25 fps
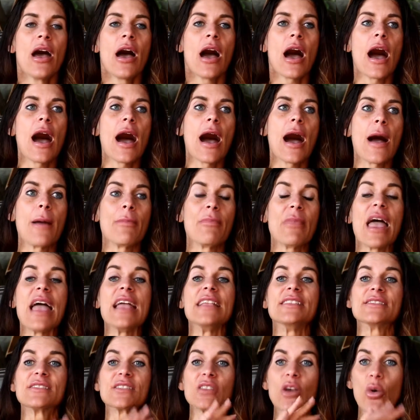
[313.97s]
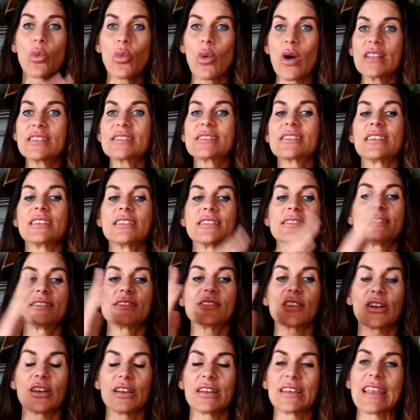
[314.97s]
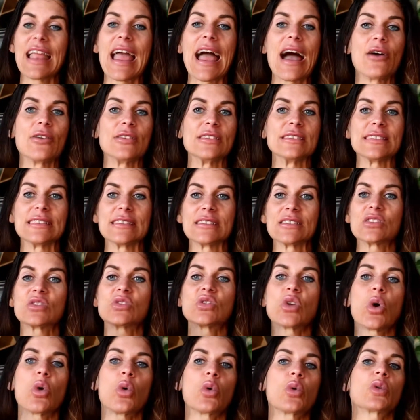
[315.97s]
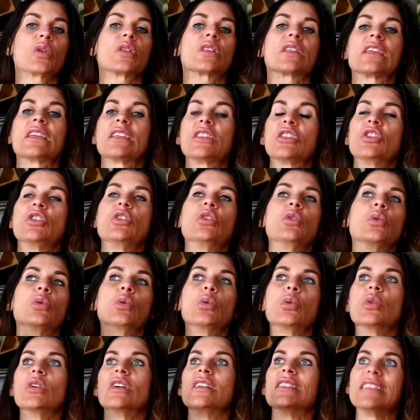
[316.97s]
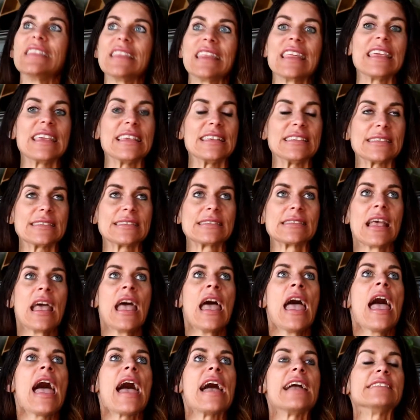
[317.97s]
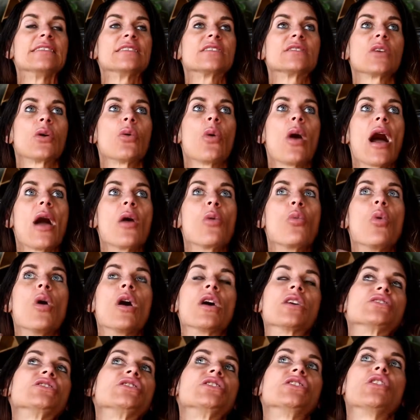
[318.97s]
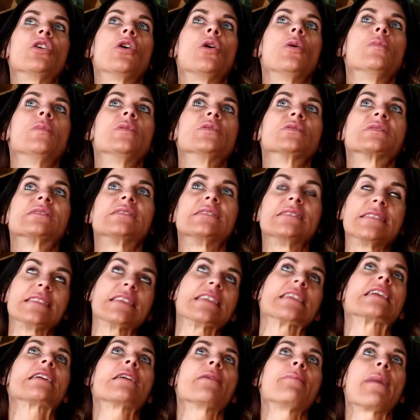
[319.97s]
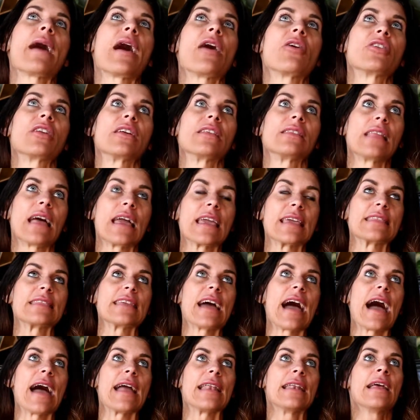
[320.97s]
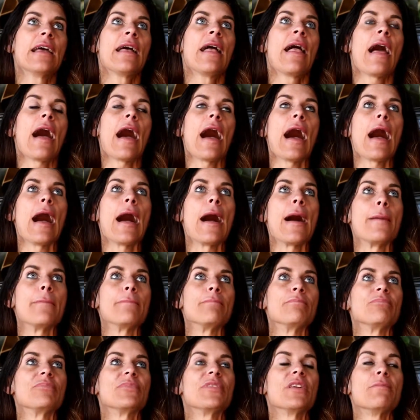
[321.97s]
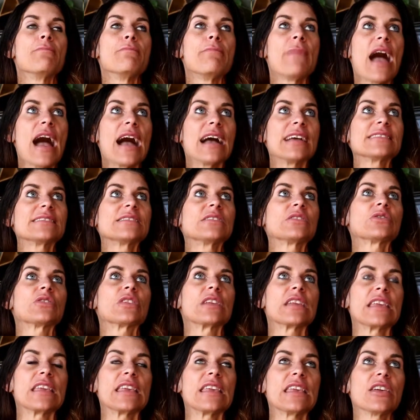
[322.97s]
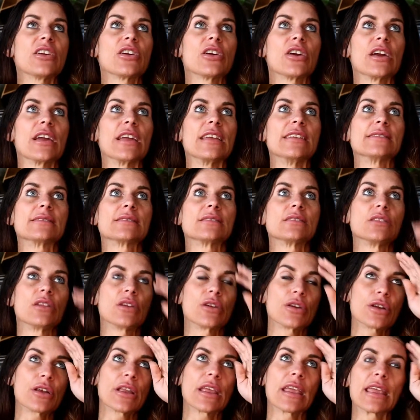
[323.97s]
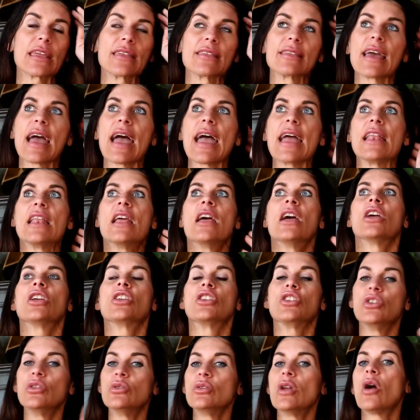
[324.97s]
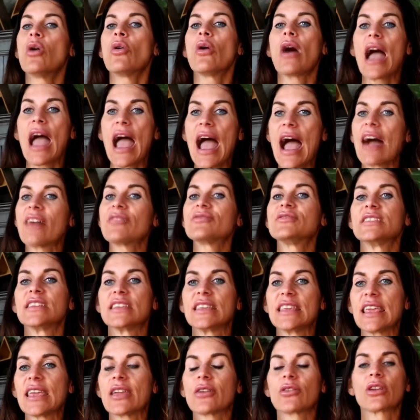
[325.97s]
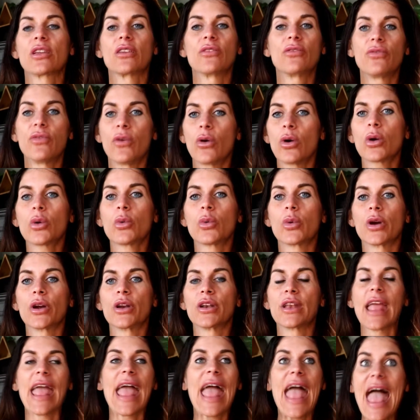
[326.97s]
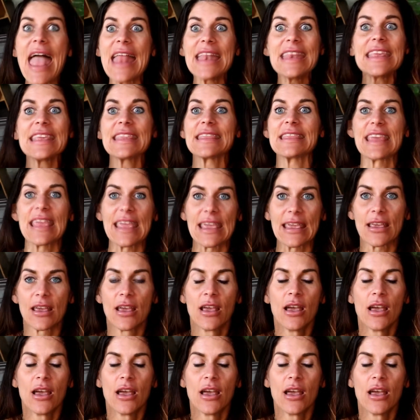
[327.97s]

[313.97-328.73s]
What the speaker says: And so what's going to start now is this totally new lease. And so I want you to almost think about it like that. The mastery here is learning that you don't have to carry forward anything.